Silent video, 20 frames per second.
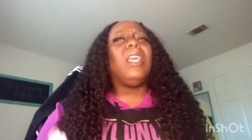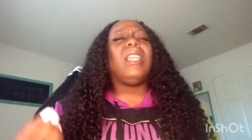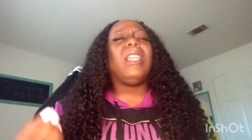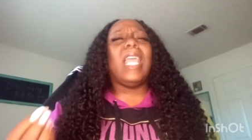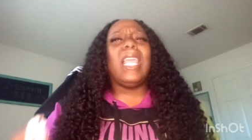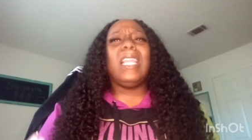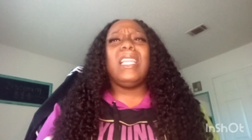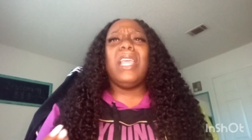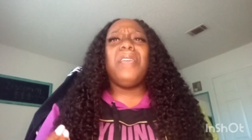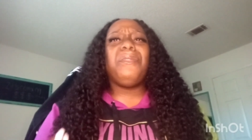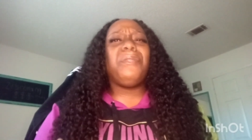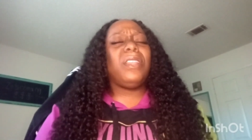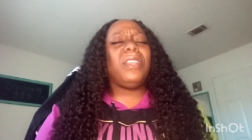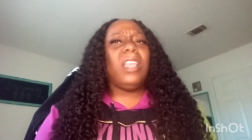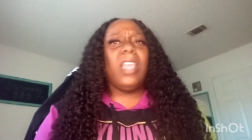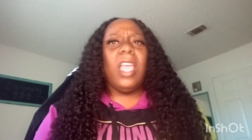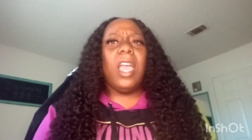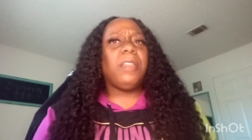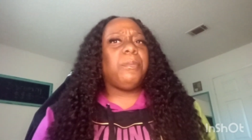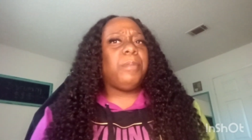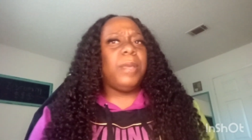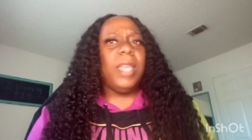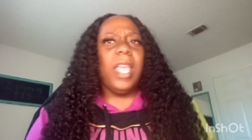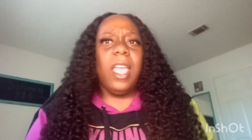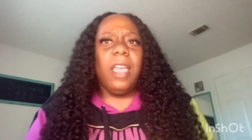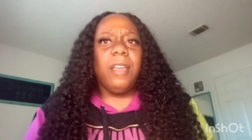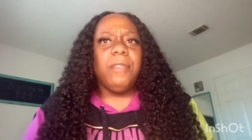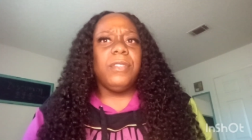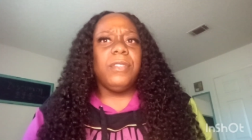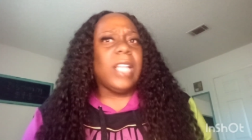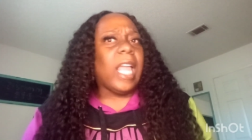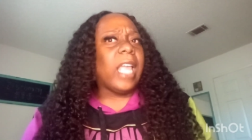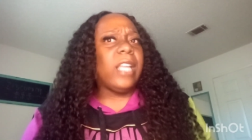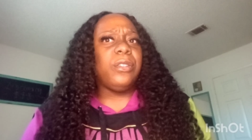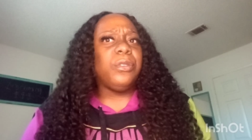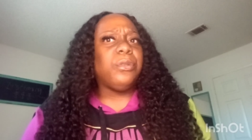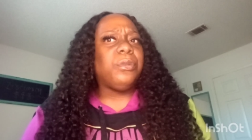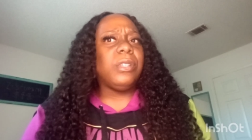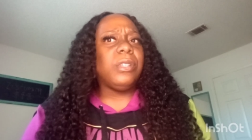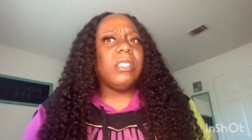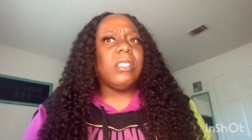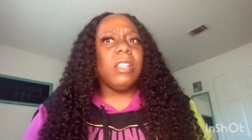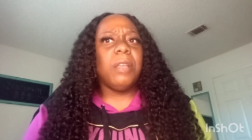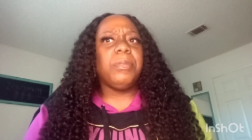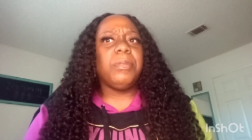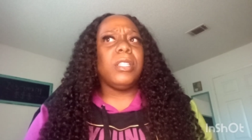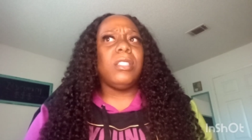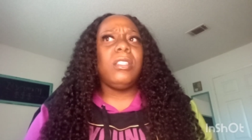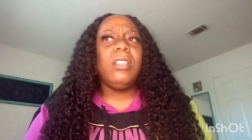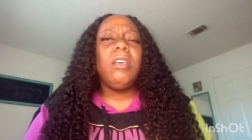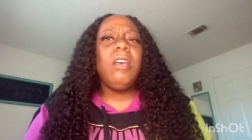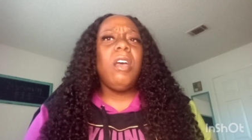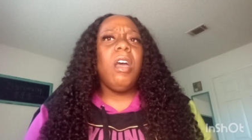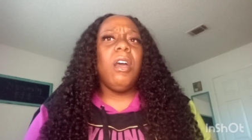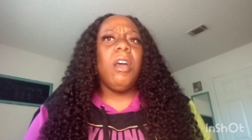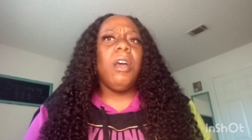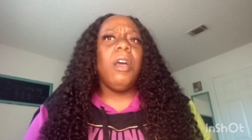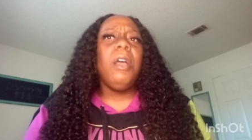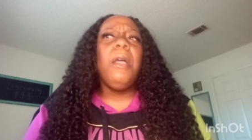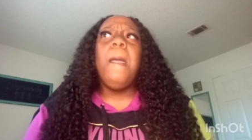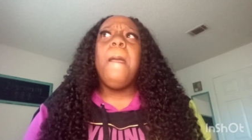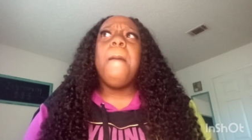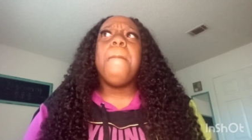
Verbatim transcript: definitely got to be having, like, doing something to her,